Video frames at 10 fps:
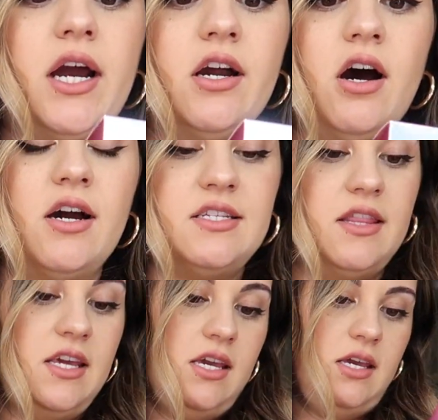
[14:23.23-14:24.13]
I got
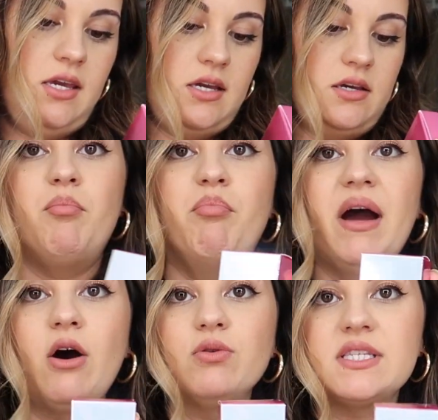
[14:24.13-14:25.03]
the
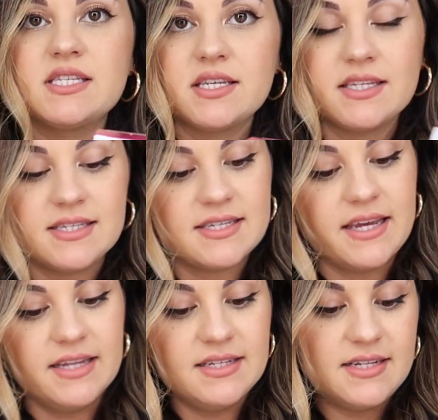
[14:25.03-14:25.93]
Bounce
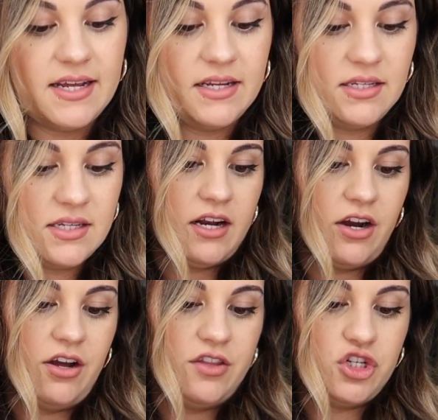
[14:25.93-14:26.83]
Skin Tint, and I
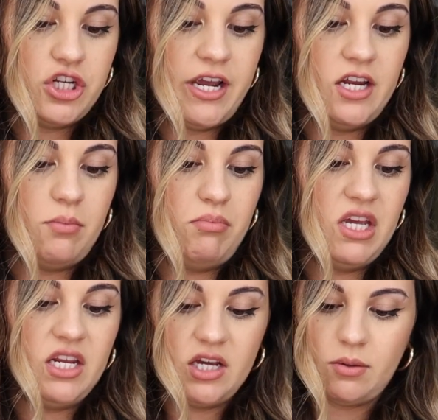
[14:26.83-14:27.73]
got the shade
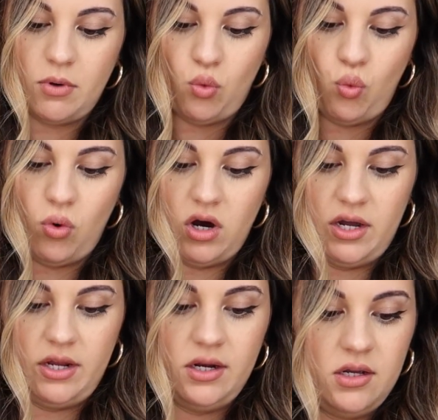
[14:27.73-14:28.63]
Medium
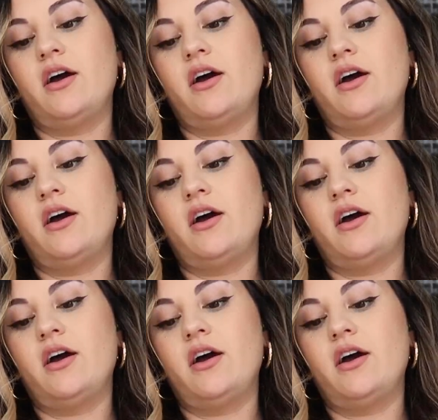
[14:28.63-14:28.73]
1.